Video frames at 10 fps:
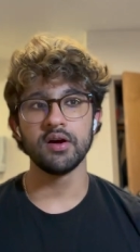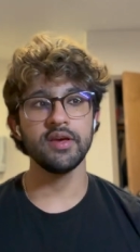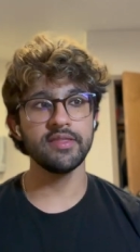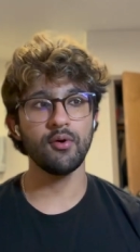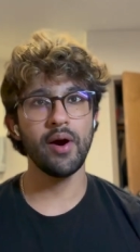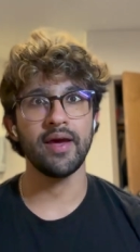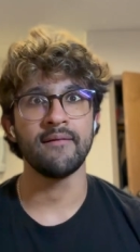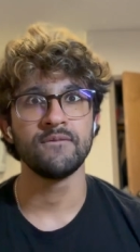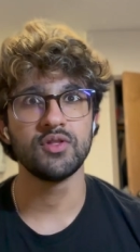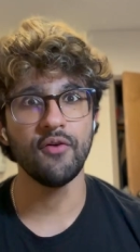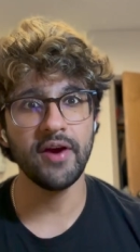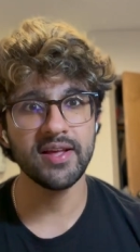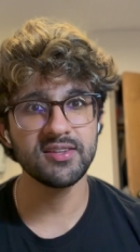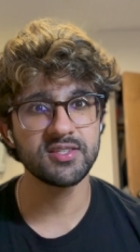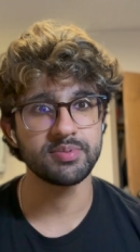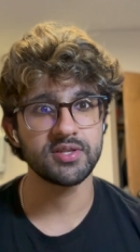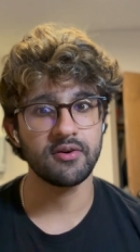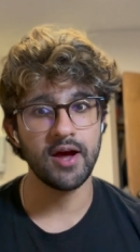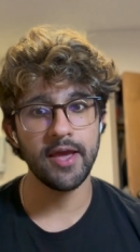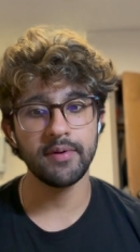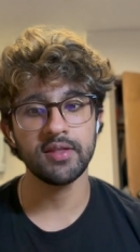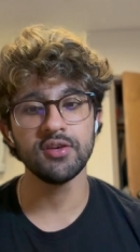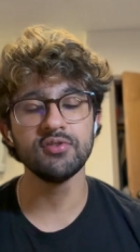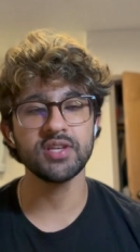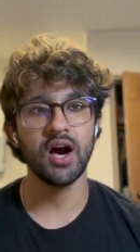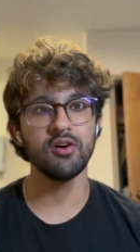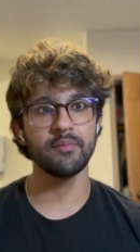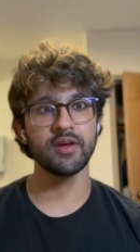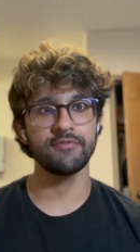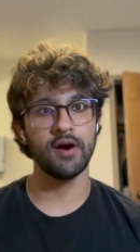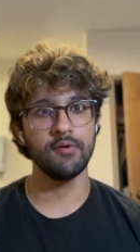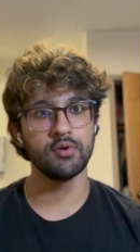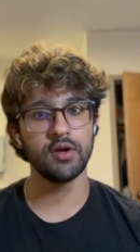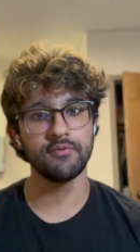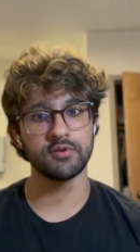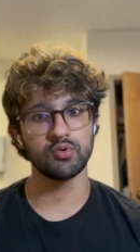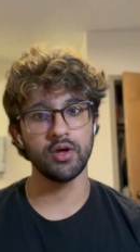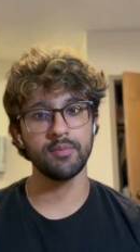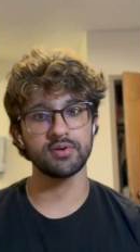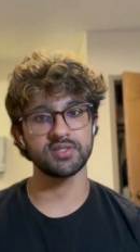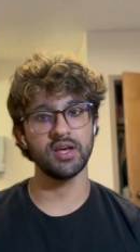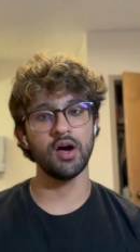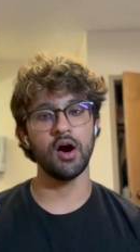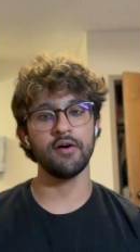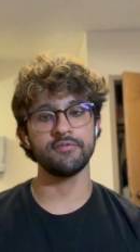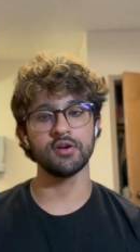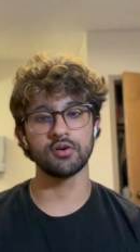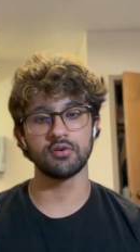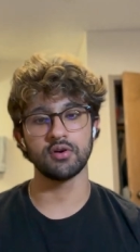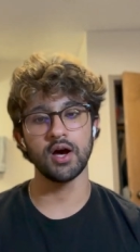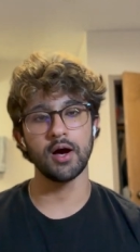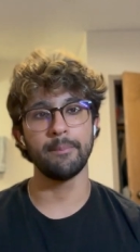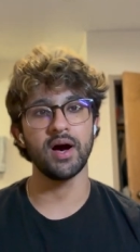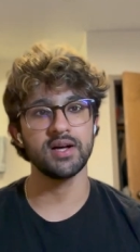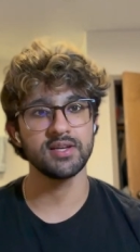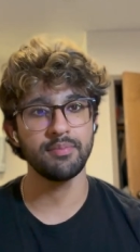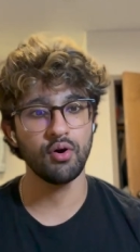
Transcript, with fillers: either way don't forget to subscribe and use code amir510 for 20% off your uh up